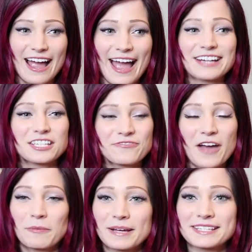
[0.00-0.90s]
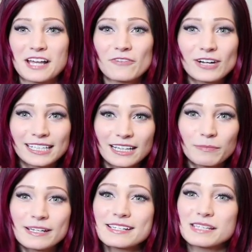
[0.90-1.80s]
I actually found myself a
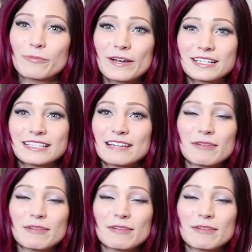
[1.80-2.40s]
little bit disappointed